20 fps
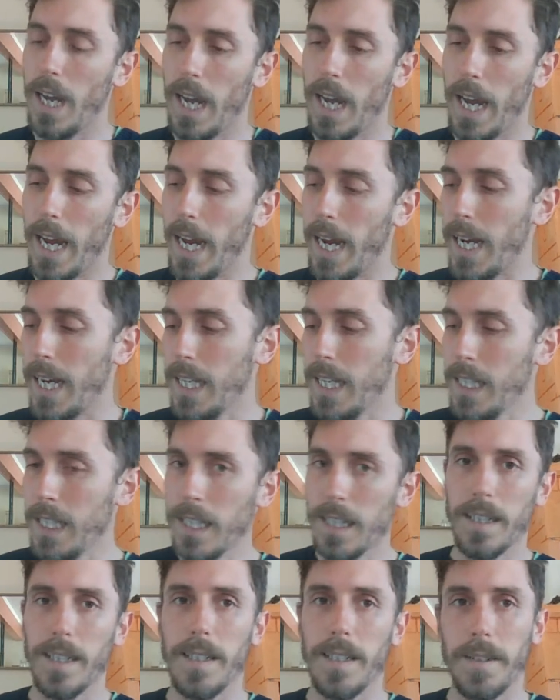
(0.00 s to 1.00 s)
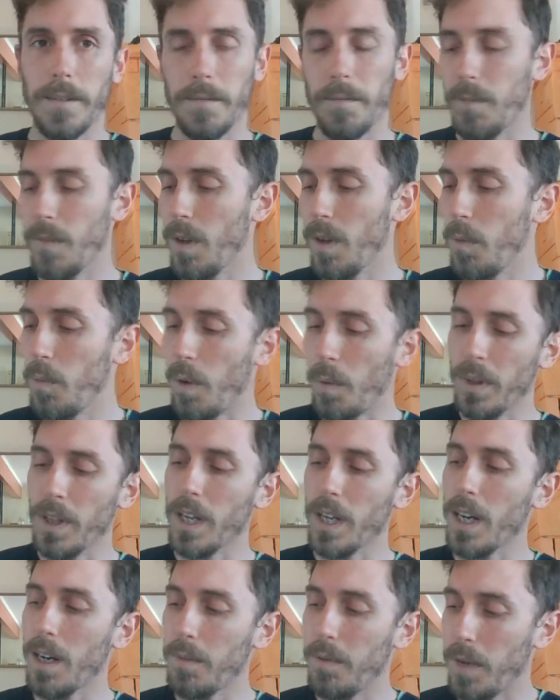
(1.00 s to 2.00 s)
And when we
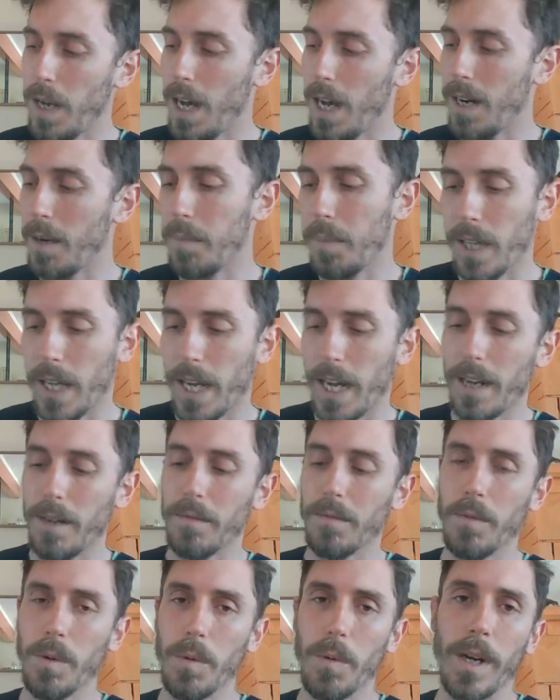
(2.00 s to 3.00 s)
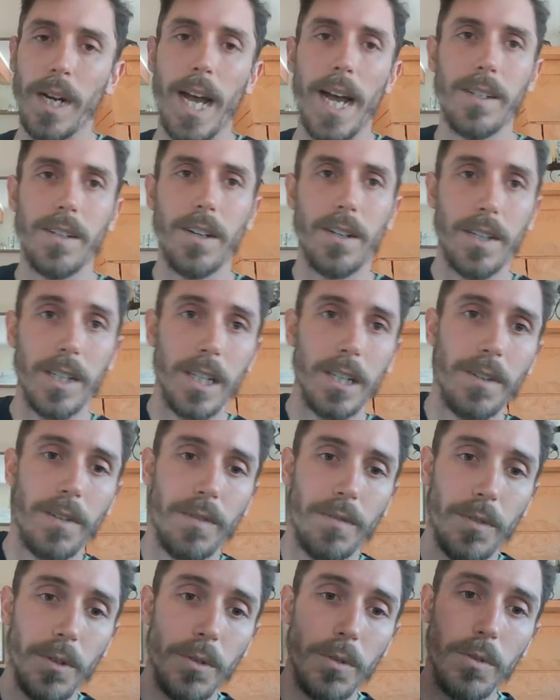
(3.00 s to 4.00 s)
look at a plant, we want to ask ourselves a
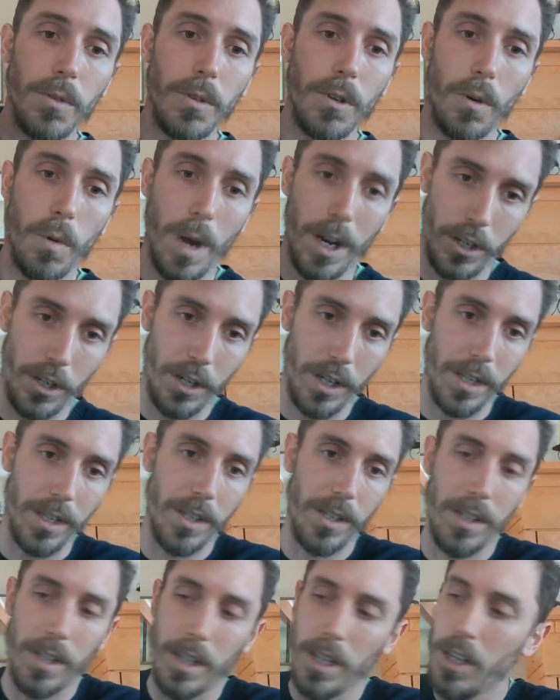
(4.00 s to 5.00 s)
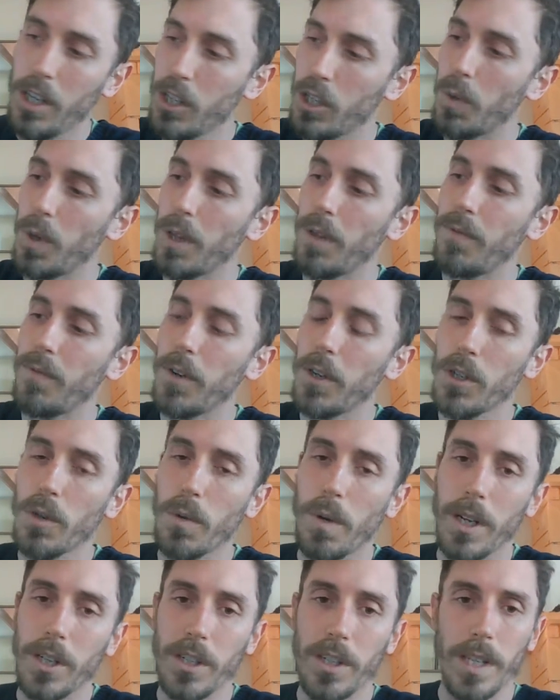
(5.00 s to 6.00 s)
few questions. So one of the first
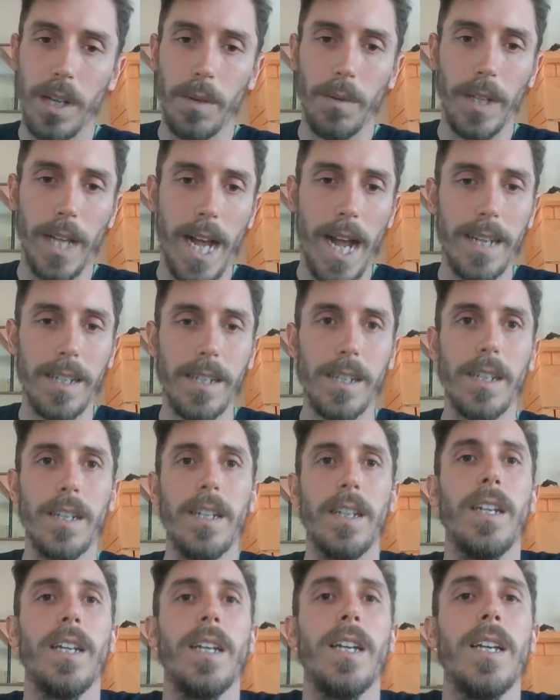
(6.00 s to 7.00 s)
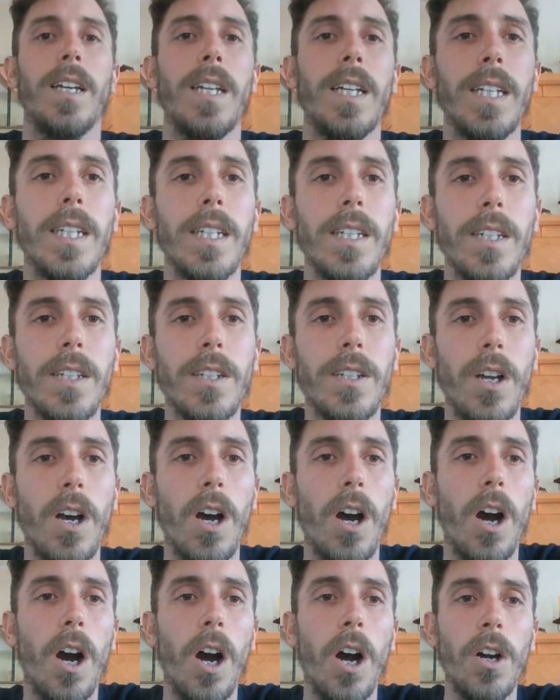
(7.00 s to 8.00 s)
questions that we'll ask is,
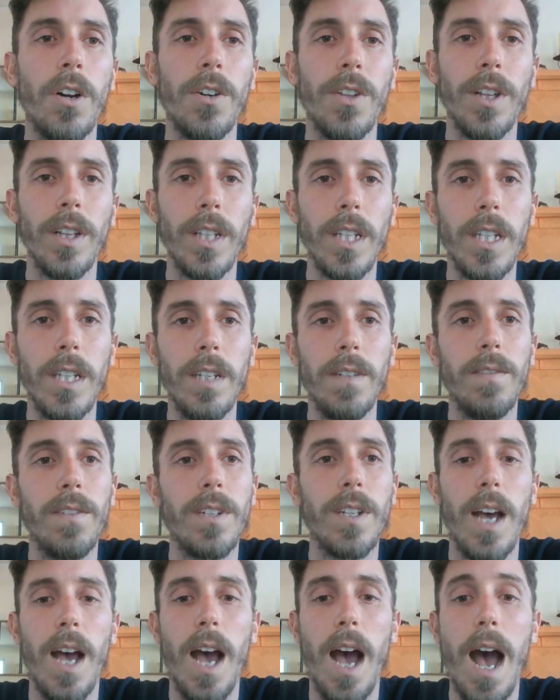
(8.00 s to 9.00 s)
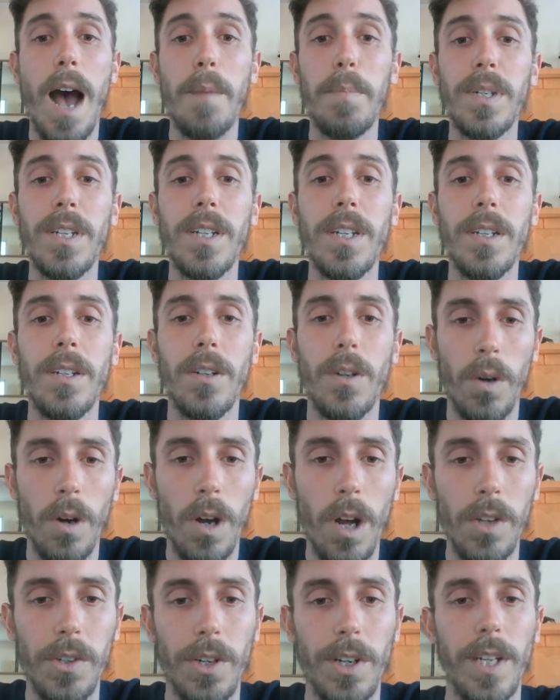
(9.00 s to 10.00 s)
are the leaves opposite or
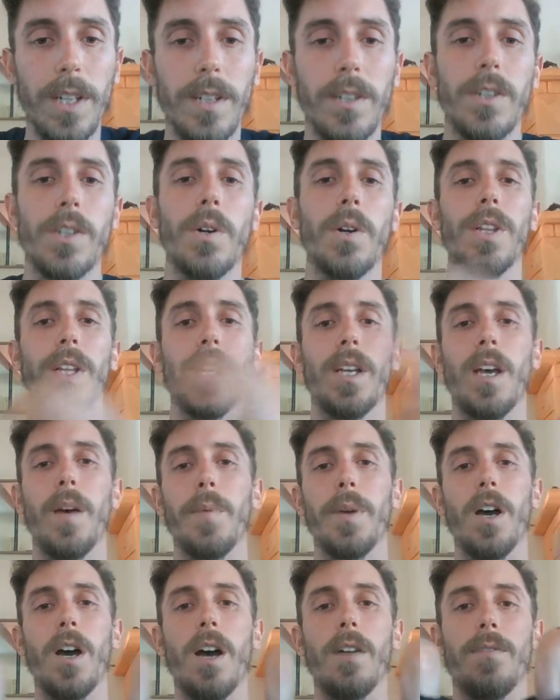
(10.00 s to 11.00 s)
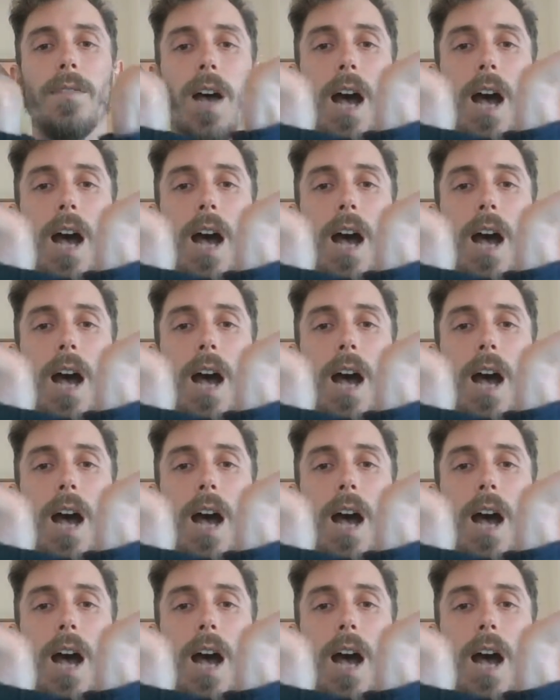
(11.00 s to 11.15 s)
alternate? So are they coming off